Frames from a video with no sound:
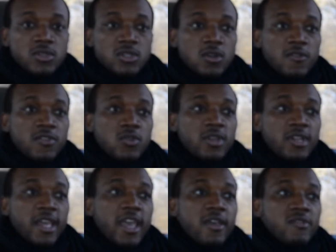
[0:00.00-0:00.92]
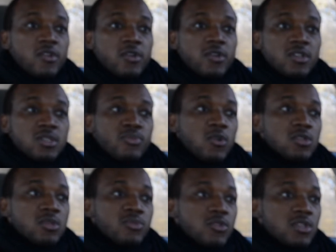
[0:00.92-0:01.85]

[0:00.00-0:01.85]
So if you can have your disposable